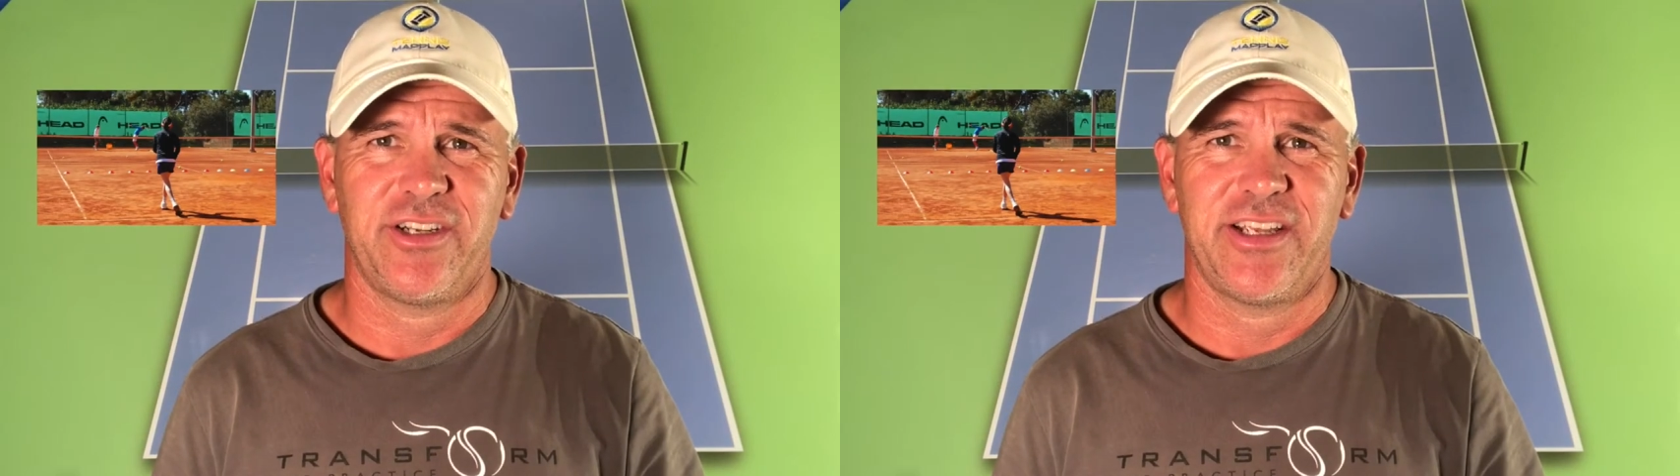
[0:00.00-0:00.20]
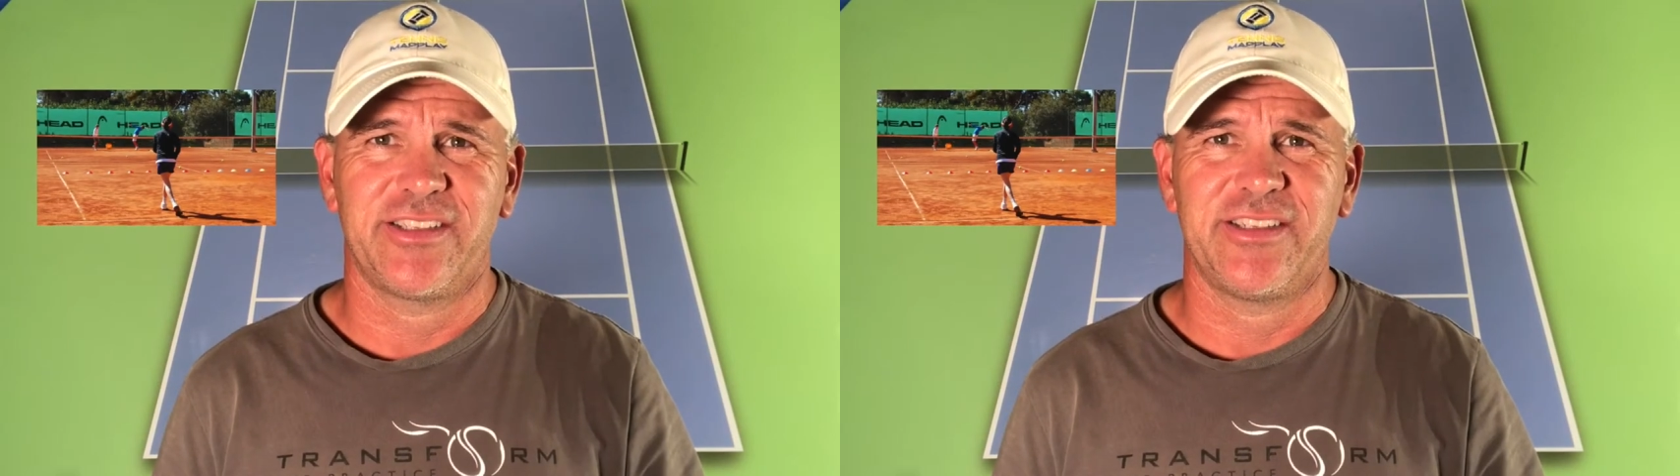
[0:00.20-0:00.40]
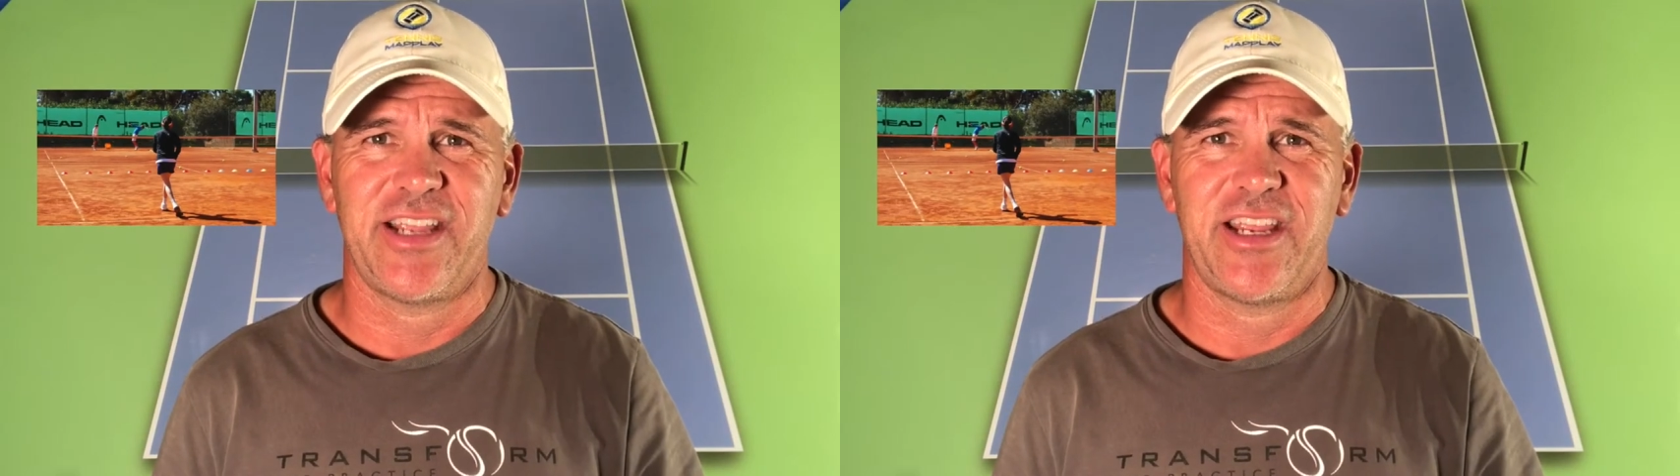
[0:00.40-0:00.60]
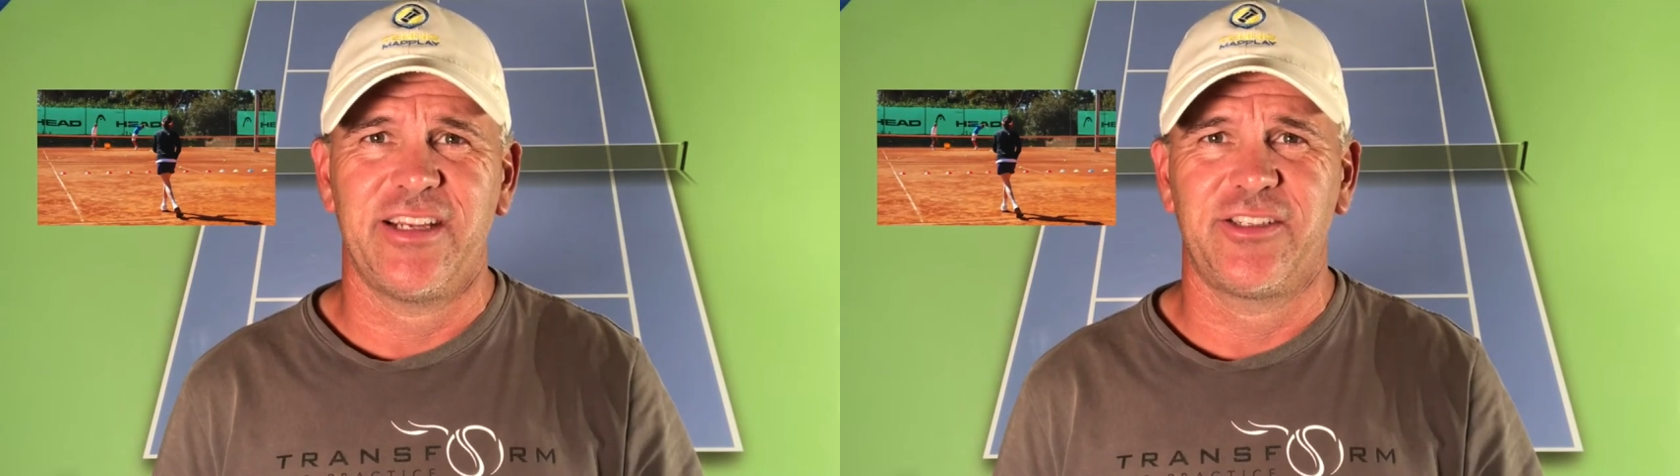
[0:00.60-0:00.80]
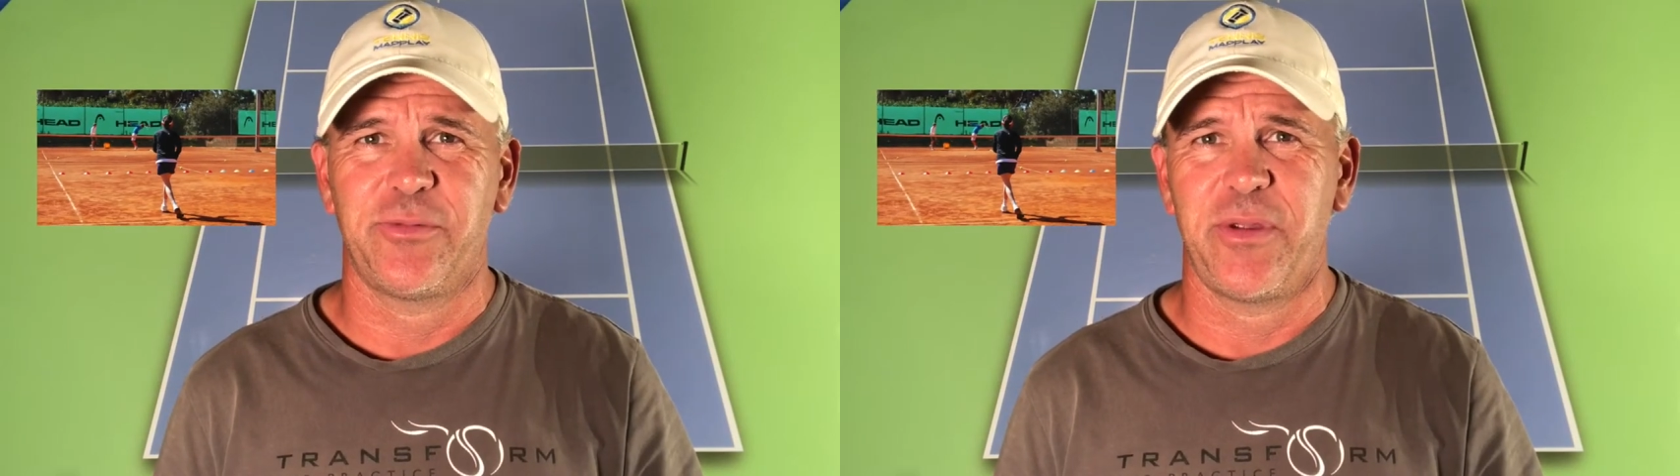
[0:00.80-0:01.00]
is
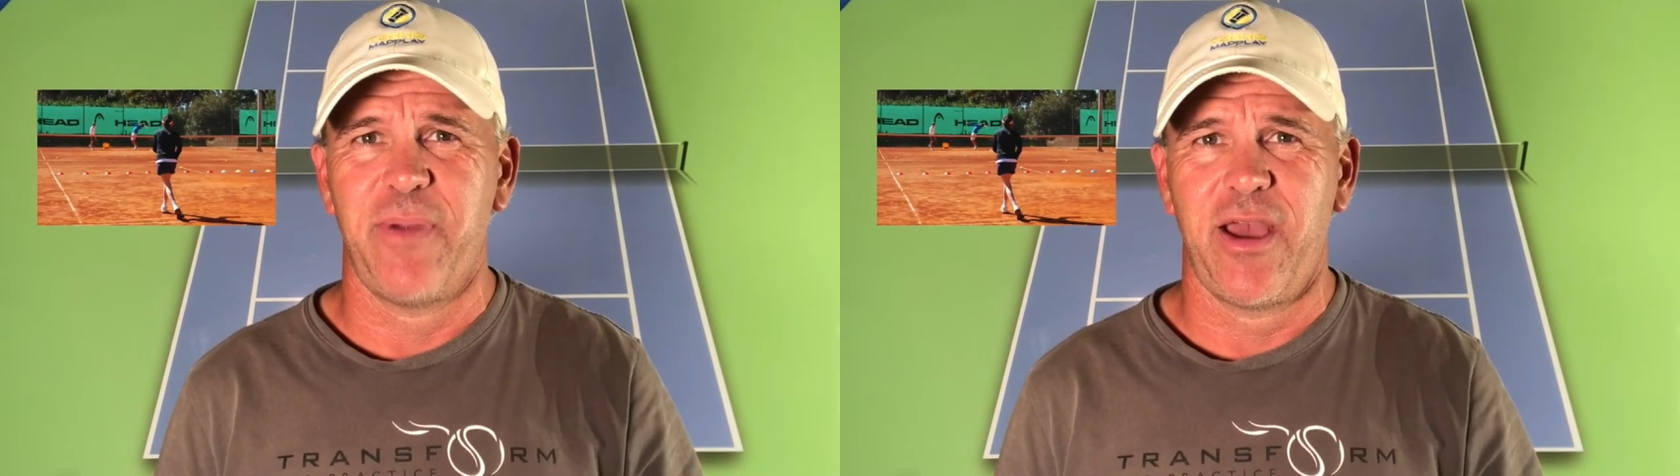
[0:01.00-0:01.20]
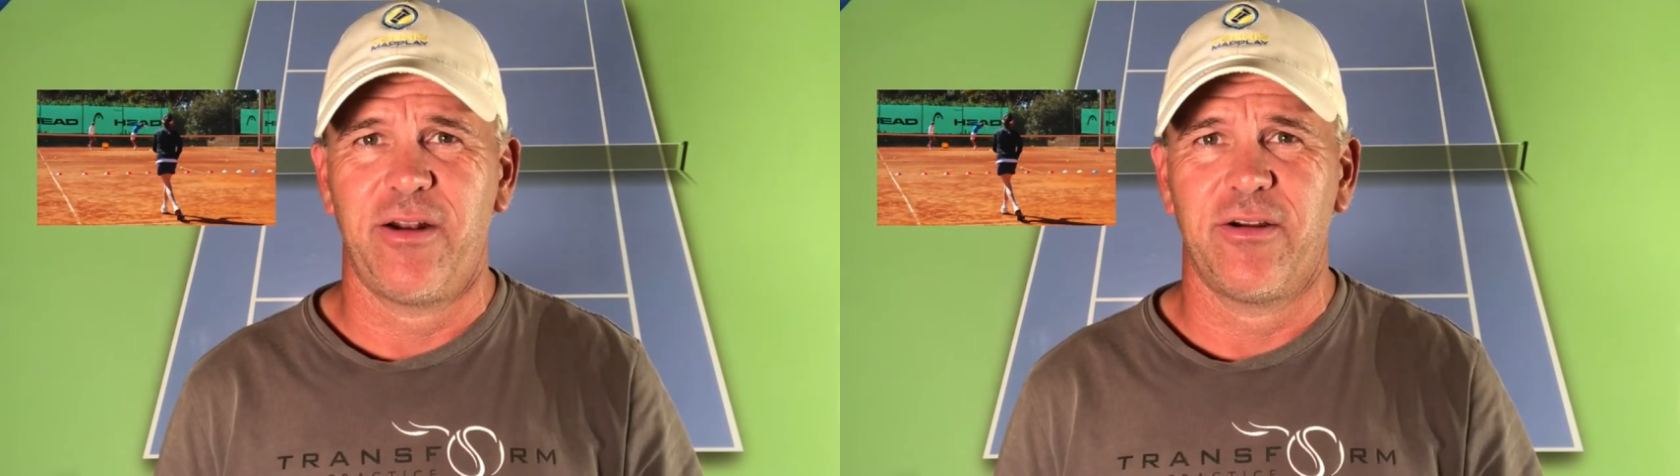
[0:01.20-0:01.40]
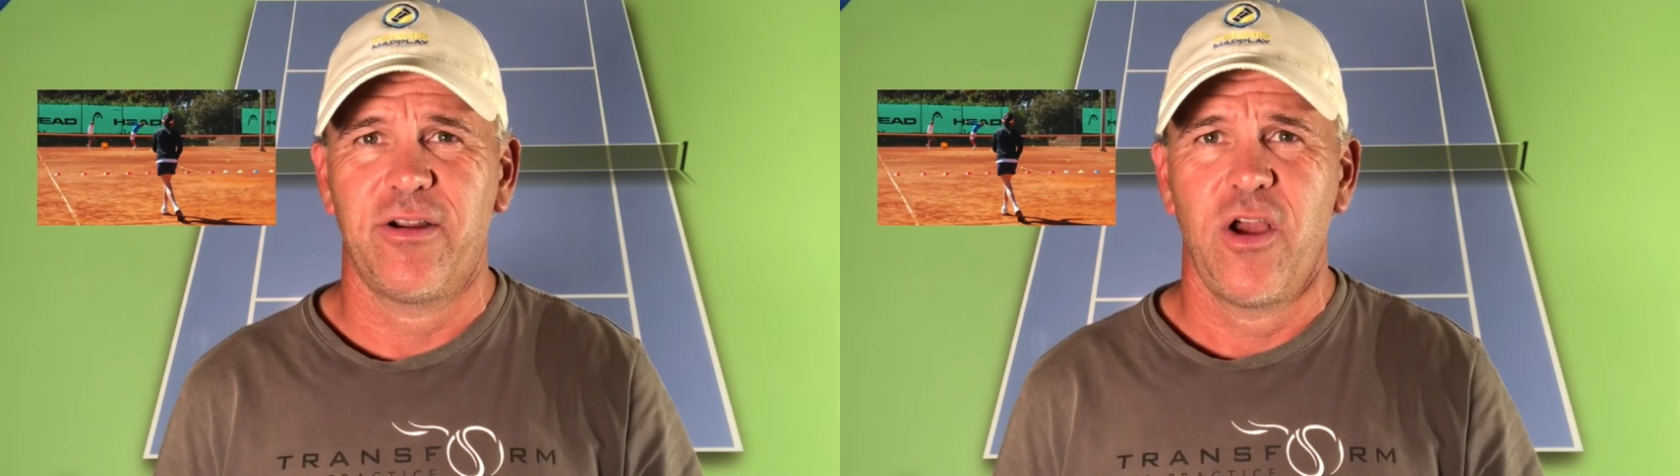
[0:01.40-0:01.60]
needed to be better?